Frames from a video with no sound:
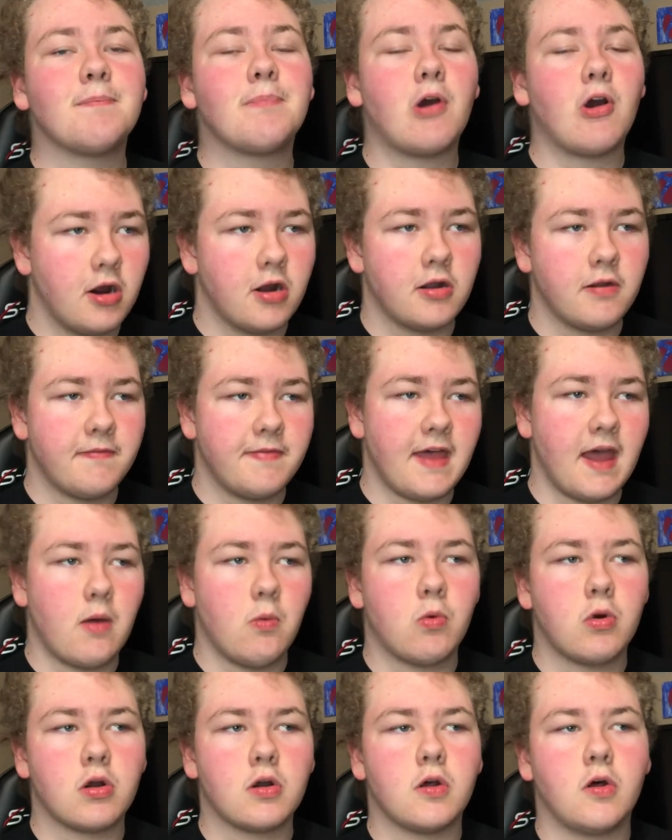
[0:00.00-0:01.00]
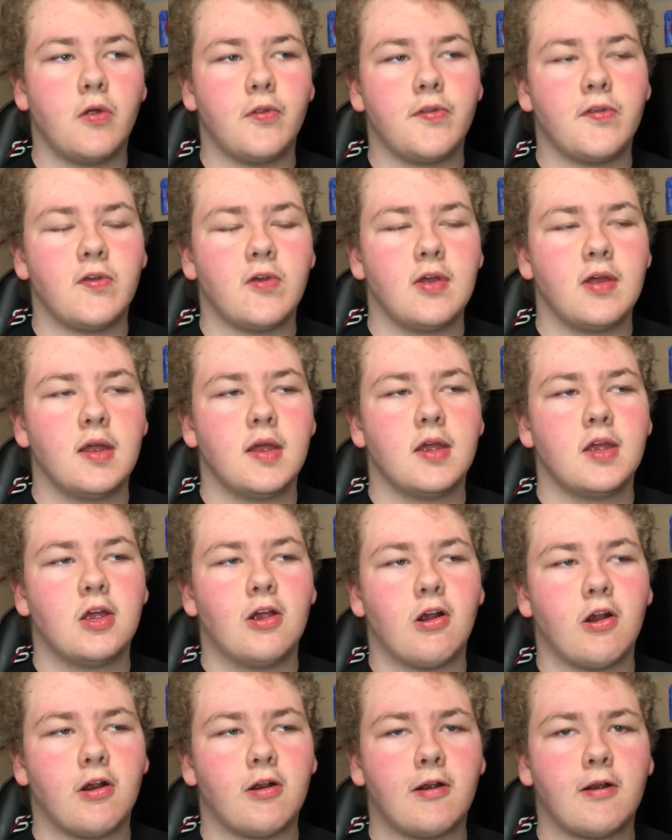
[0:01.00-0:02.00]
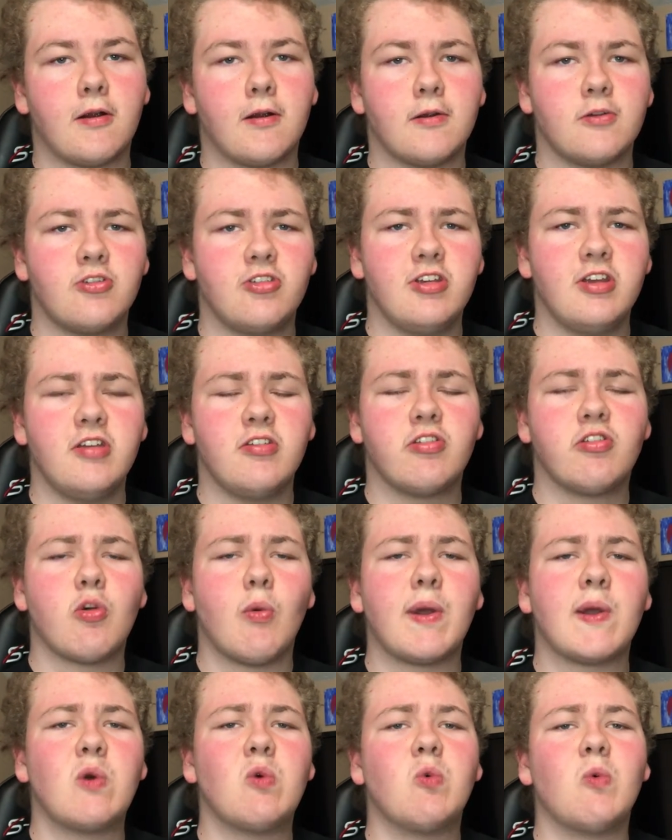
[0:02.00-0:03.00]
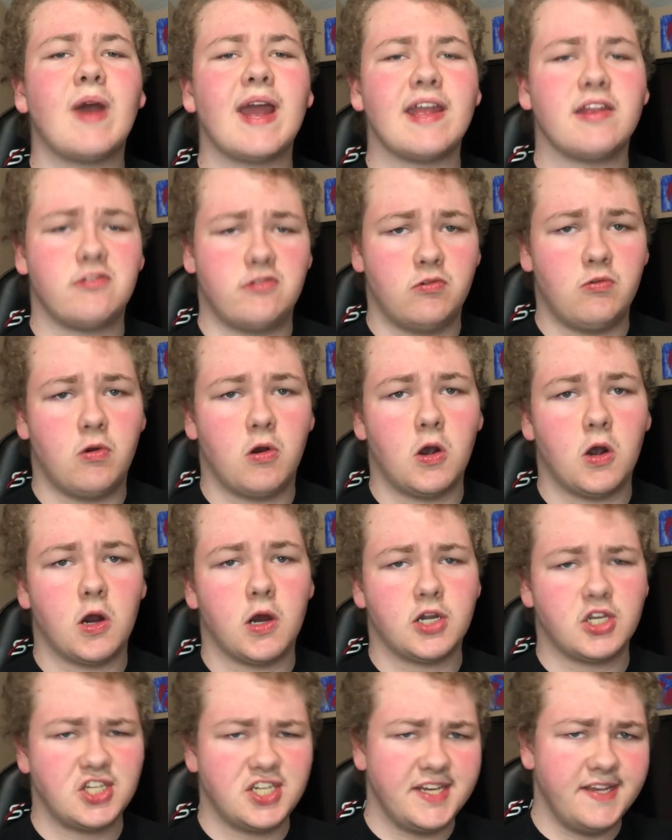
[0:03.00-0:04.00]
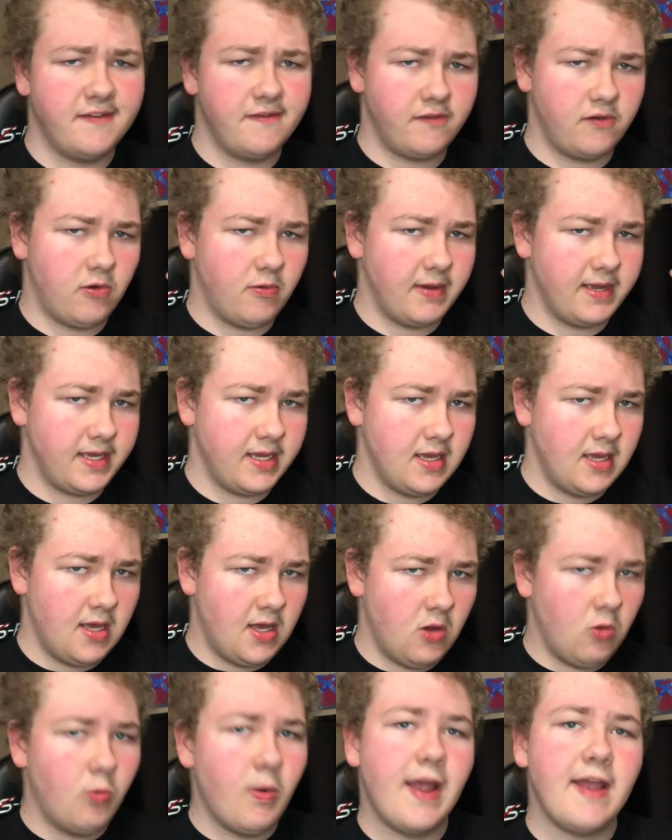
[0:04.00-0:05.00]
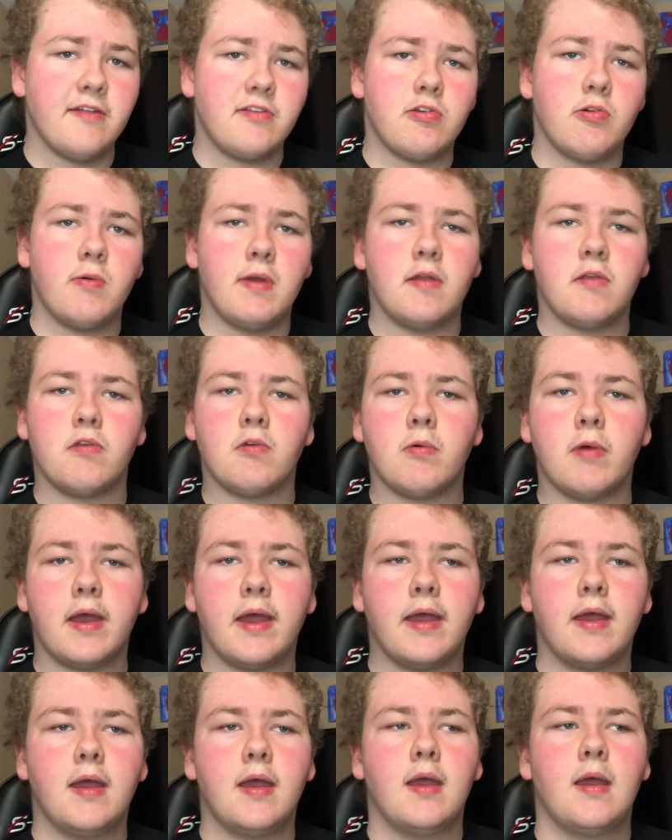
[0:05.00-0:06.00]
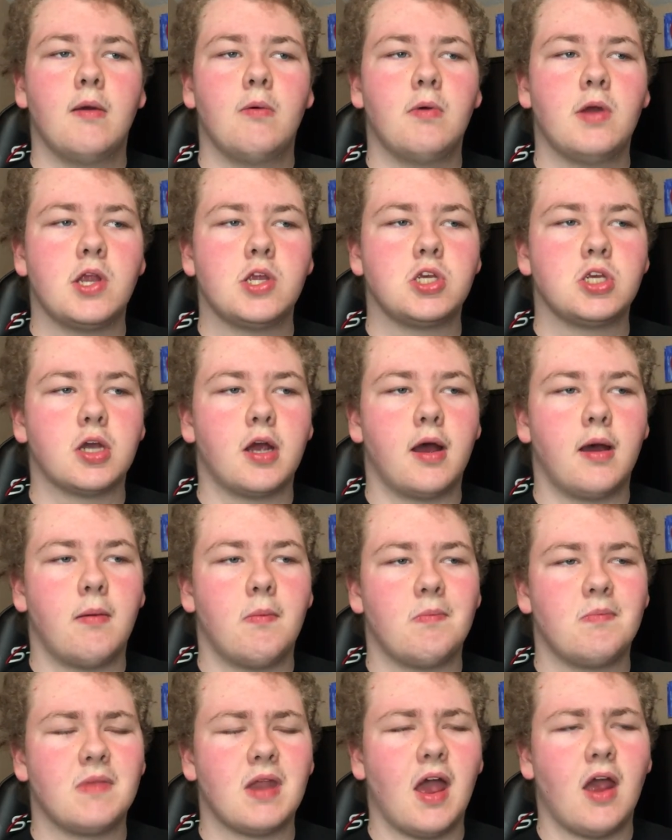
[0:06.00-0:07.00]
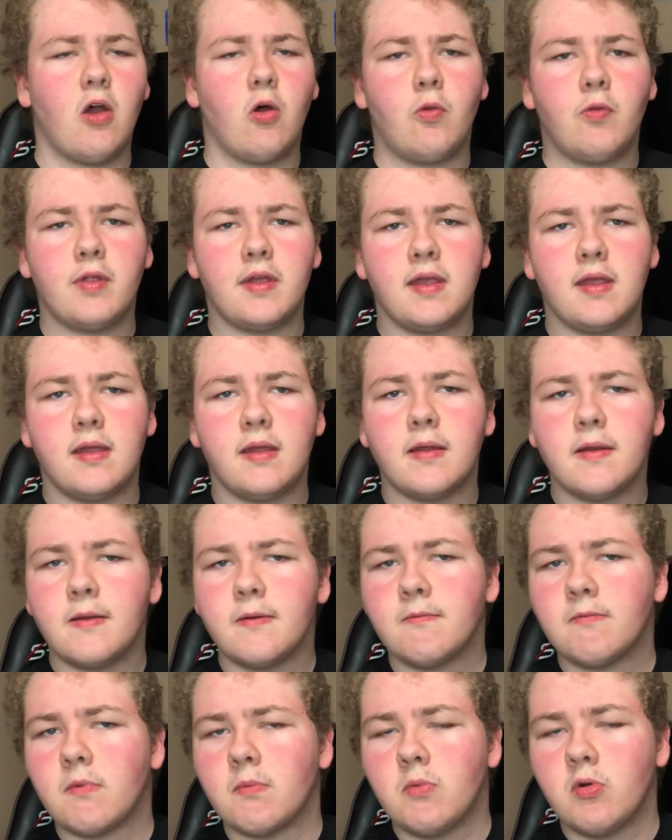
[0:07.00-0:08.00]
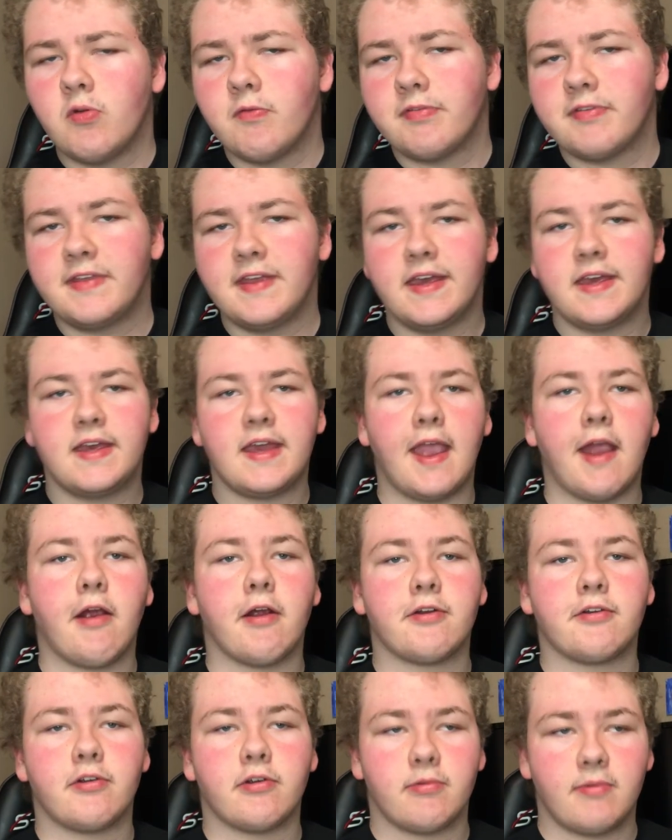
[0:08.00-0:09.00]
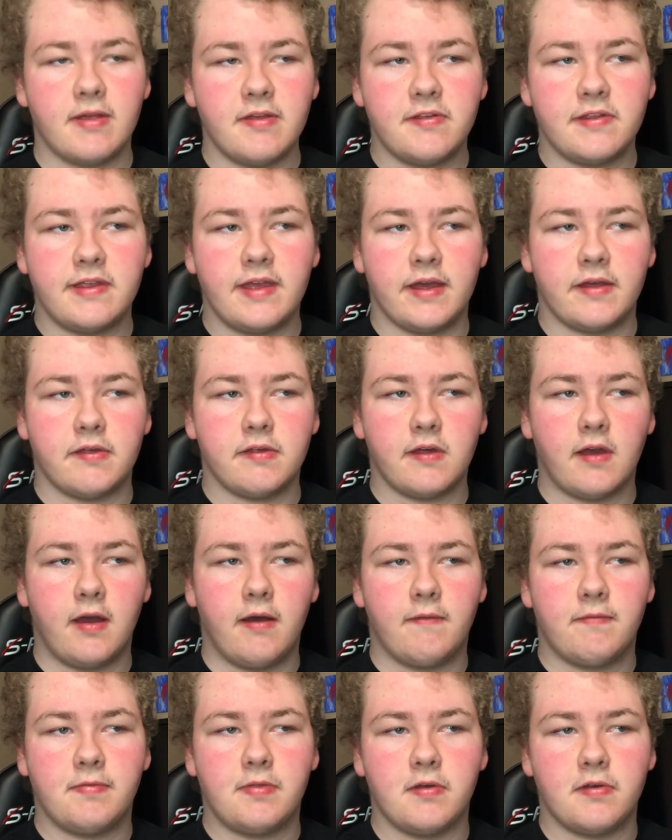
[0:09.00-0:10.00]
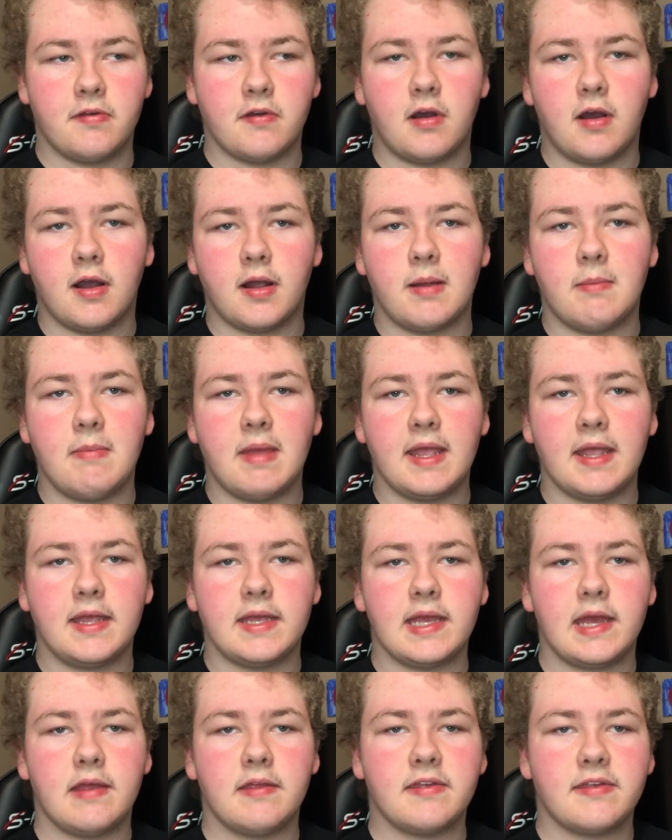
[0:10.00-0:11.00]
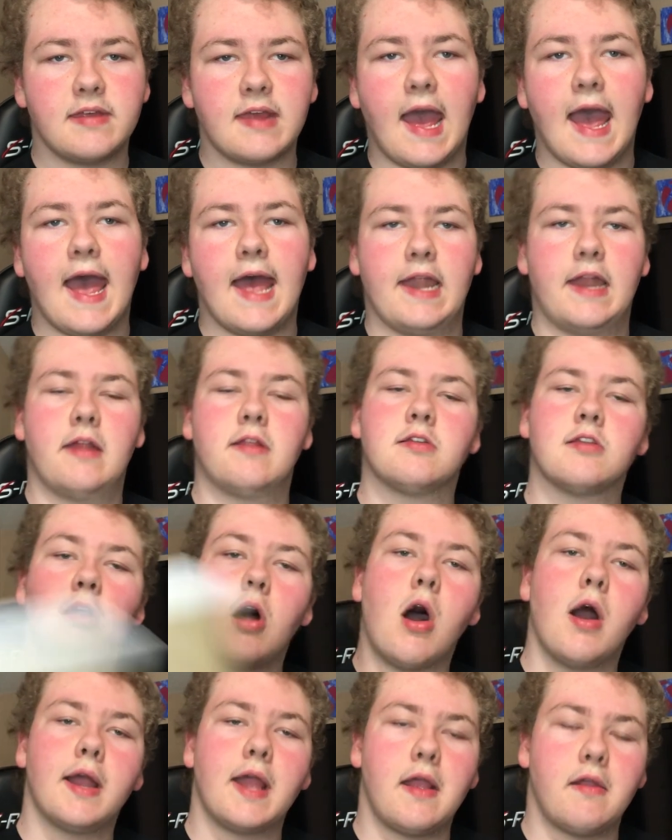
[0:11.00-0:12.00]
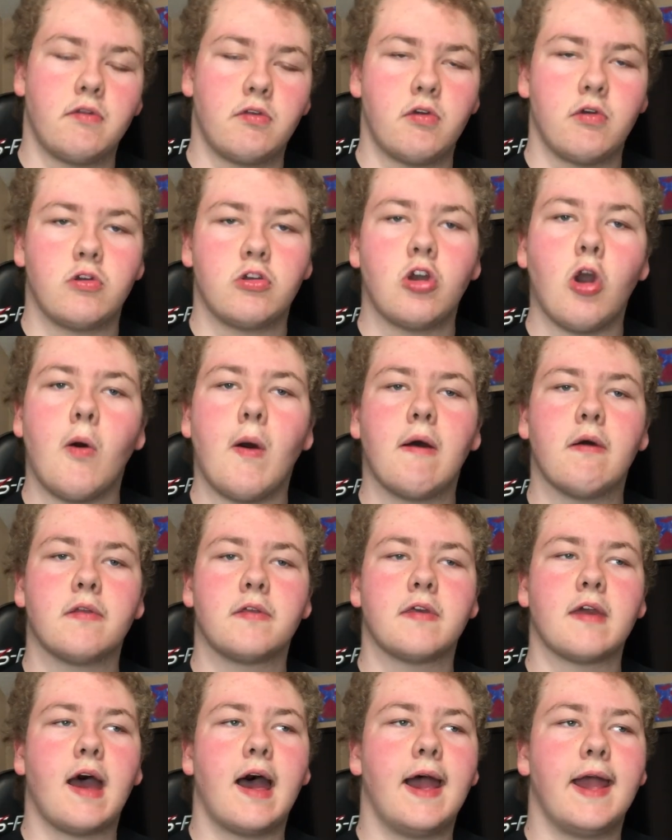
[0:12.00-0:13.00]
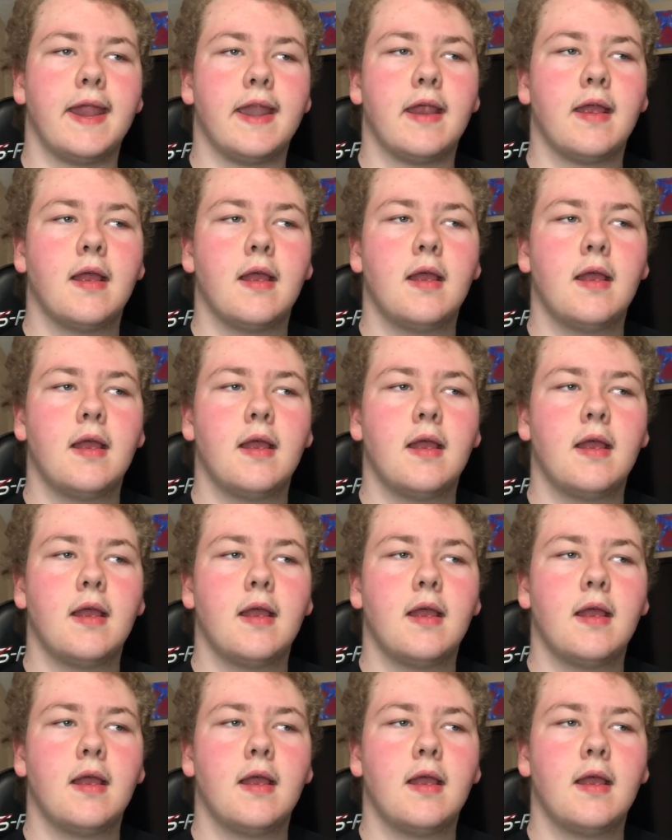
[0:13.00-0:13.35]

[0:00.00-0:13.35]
Part of That World, she is going way too hard. She is going way too into it, which not only removes the characteristics of the song and making it sad and longing to go outside,